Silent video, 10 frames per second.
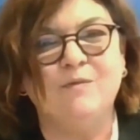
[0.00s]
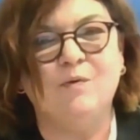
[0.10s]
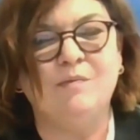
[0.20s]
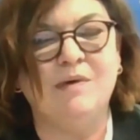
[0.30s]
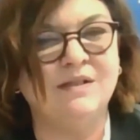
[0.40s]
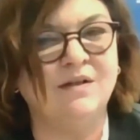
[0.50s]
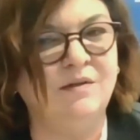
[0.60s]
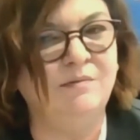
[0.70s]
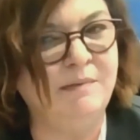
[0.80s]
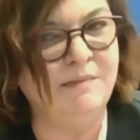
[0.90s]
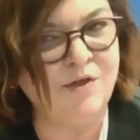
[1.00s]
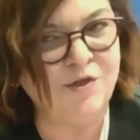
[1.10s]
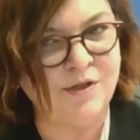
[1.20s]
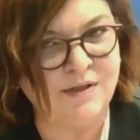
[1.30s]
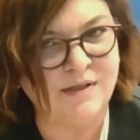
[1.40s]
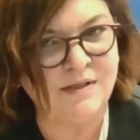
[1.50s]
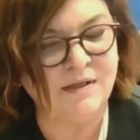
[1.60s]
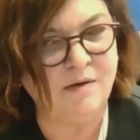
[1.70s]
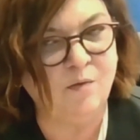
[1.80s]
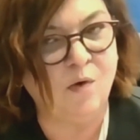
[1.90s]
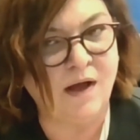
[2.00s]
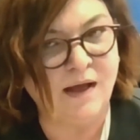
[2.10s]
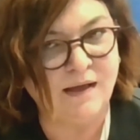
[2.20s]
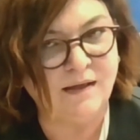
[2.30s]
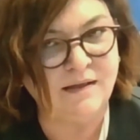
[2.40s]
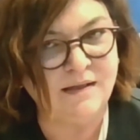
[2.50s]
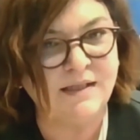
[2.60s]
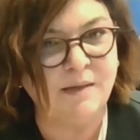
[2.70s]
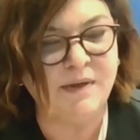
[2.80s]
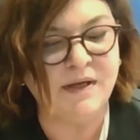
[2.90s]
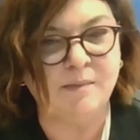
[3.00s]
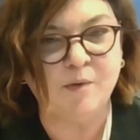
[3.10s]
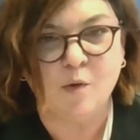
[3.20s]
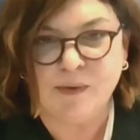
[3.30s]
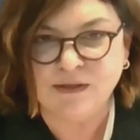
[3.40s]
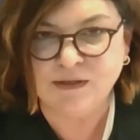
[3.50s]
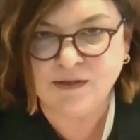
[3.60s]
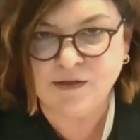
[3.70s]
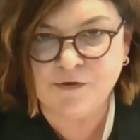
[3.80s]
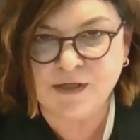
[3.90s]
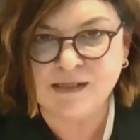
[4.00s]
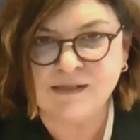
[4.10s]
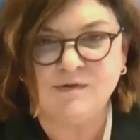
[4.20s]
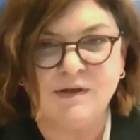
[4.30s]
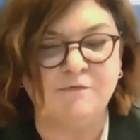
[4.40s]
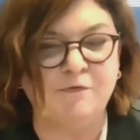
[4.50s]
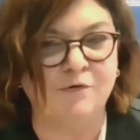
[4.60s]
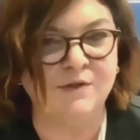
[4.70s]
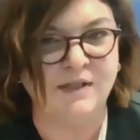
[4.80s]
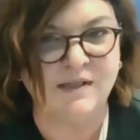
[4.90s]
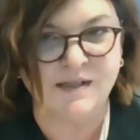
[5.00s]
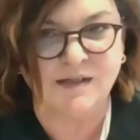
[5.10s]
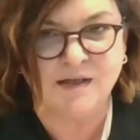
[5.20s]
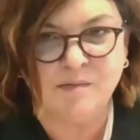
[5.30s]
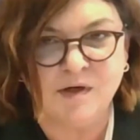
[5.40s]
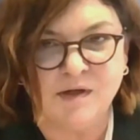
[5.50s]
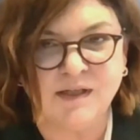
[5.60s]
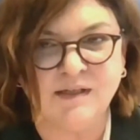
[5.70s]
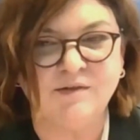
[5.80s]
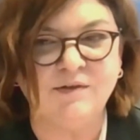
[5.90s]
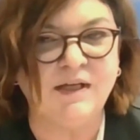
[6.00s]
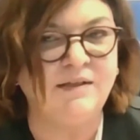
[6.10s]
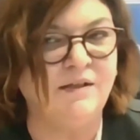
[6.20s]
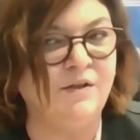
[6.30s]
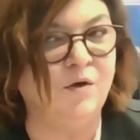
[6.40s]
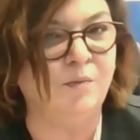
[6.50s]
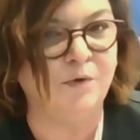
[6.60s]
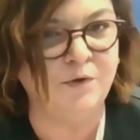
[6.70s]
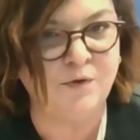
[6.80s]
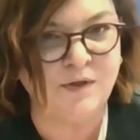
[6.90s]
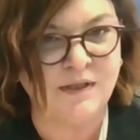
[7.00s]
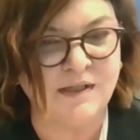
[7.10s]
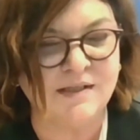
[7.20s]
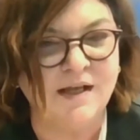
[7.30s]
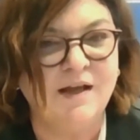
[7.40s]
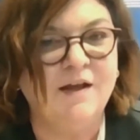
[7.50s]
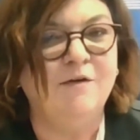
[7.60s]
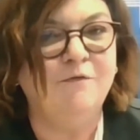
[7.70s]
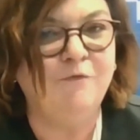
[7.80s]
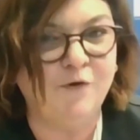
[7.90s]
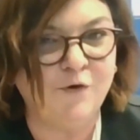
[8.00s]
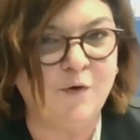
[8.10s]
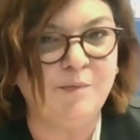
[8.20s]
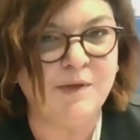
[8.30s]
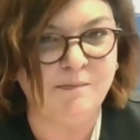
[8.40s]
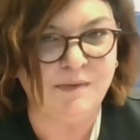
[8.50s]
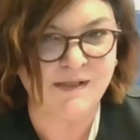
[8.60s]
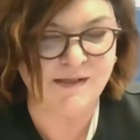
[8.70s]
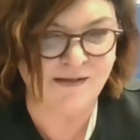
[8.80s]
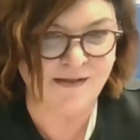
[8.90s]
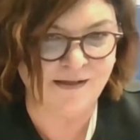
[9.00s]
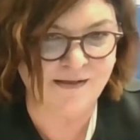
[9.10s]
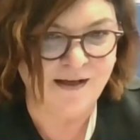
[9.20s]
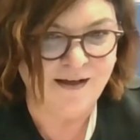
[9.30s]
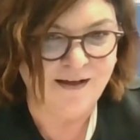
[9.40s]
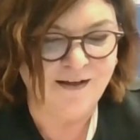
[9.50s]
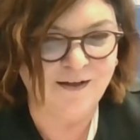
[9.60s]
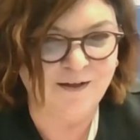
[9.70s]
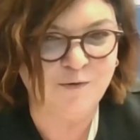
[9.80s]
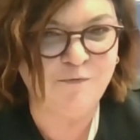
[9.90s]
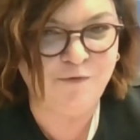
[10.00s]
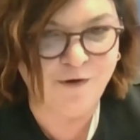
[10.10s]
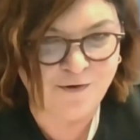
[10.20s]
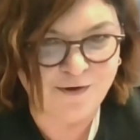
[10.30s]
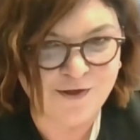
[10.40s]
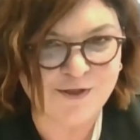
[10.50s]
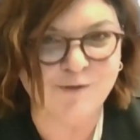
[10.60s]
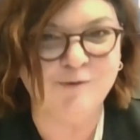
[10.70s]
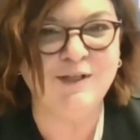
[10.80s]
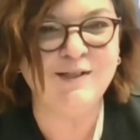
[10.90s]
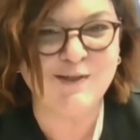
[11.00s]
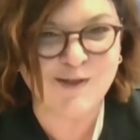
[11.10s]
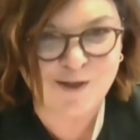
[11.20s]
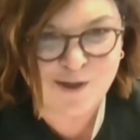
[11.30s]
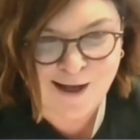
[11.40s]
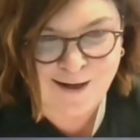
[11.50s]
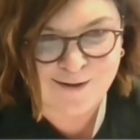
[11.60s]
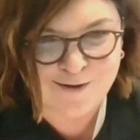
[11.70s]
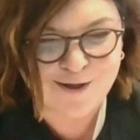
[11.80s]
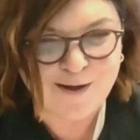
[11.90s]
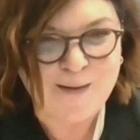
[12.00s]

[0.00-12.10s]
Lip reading: We must curb emissions while stepping up competitiveness, reinforcing the single market, creating new opportunities for European businesses to flourish. So this is the challenge.